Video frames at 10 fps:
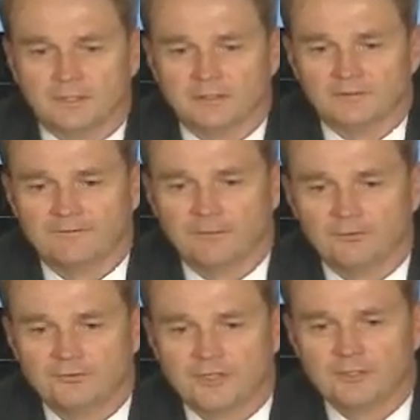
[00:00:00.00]

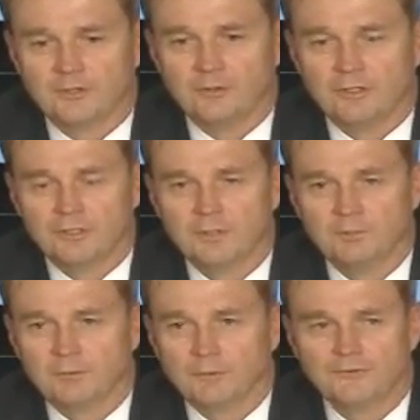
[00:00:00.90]
folks get all hung up
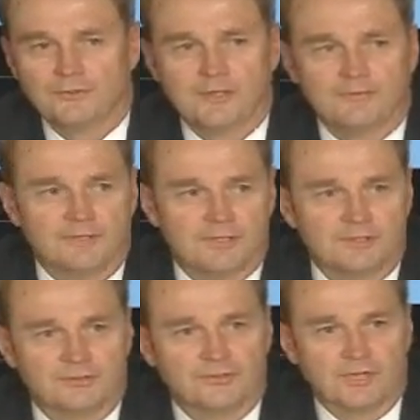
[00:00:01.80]
on what's the definition
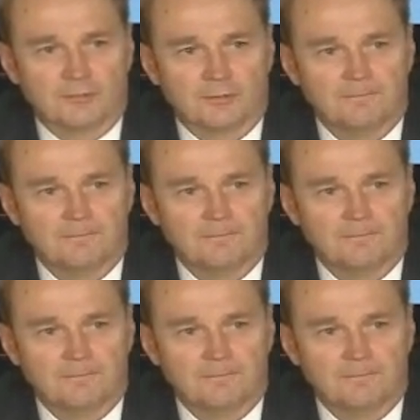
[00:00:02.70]
of cyber.